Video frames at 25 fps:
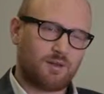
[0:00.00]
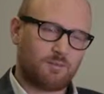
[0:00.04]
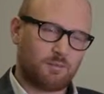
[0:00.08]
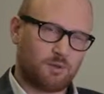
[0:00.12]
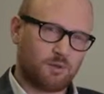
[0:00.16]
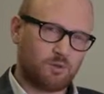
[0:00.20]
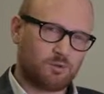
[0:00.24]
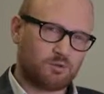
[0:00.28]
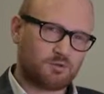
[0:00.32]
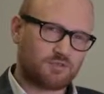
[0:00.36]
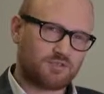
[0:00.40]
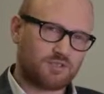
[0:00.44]

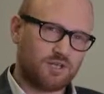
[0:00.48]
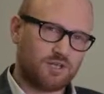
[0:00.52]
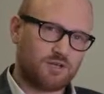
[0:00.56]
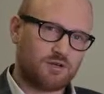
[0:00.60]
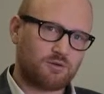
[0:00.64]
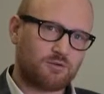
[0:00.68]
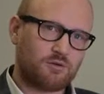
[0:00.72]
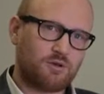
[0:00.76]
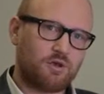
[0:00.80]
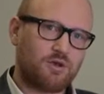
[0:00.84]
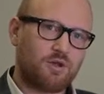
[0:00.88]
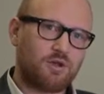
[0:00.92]
but
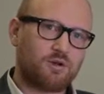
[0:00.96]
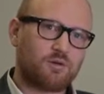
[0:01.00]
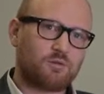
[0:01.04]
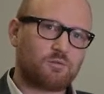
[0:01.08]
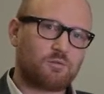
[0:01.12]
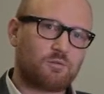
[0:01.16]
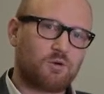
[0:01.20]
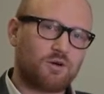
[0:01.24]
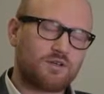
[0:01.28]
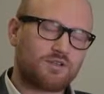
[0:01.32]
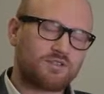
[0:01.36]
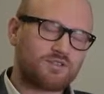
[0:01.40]
also
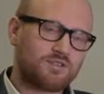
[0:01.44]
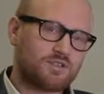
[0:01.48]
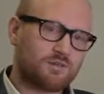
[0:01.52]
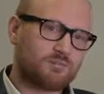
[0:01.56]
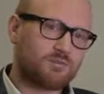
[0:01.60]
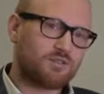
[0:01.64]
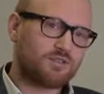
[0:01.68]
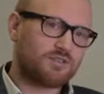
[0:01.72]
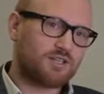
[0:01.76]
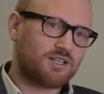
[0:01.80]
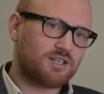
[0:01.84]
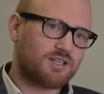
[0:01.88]
what is the
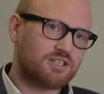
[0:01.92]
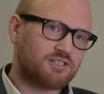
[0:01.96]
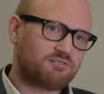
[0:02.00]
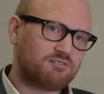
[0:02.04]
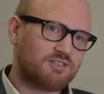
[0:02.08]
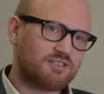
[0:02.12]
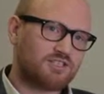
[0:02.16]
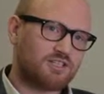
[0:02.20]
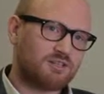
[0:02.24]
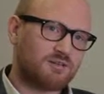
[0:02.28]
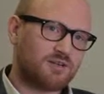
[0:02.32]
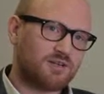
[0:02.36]
music
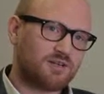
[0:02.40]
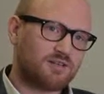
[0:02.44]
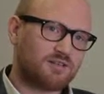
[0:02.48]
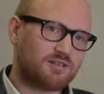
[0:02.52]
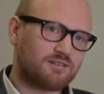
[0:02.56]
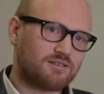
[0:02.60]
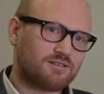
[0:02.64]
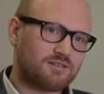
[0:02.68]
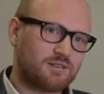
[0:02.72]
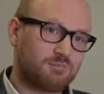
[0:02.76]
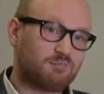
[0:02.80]
industry doing